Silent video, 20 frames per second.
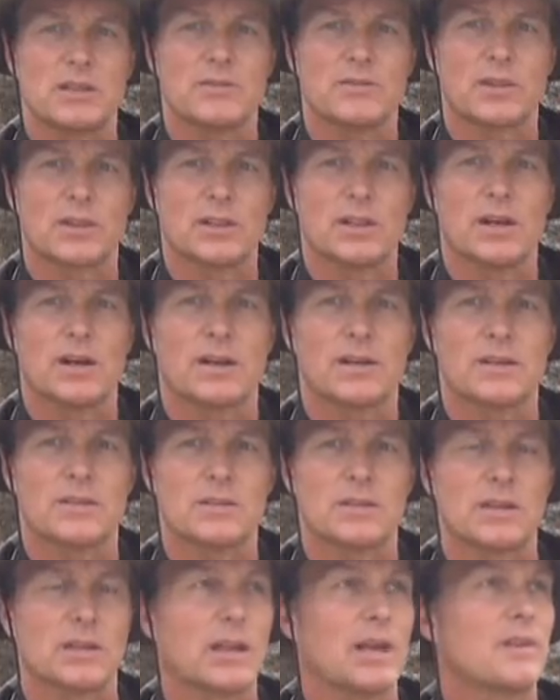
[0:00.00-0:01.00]
7 o'clock.
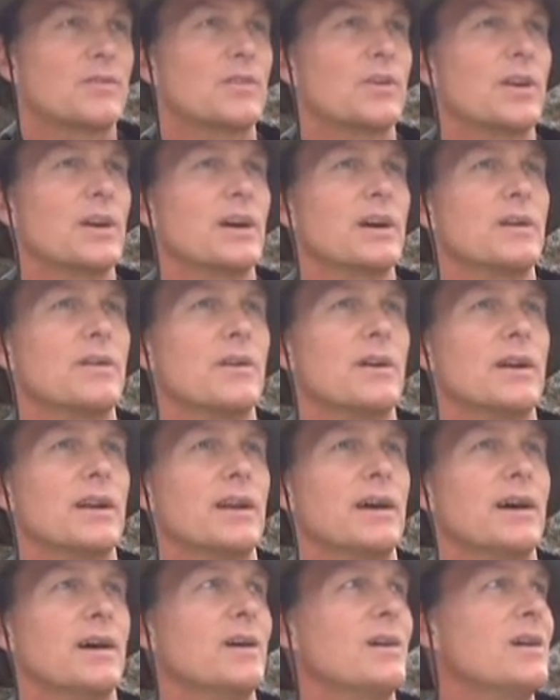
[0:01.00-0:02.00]
It's a little after 9 right
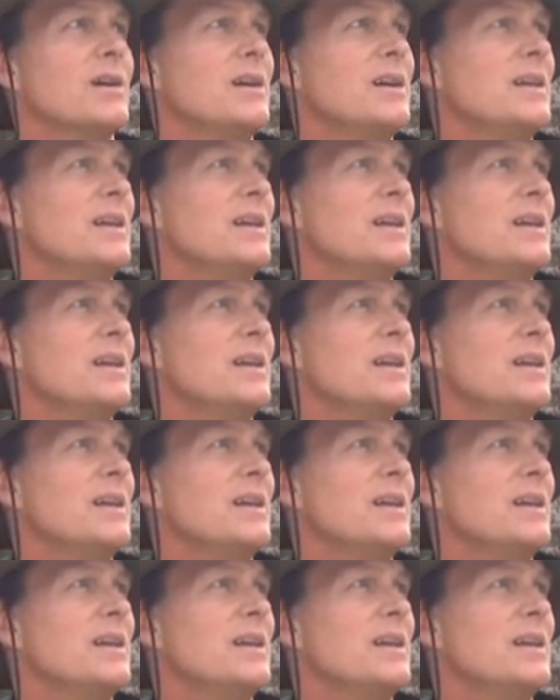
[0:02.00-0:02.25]
now.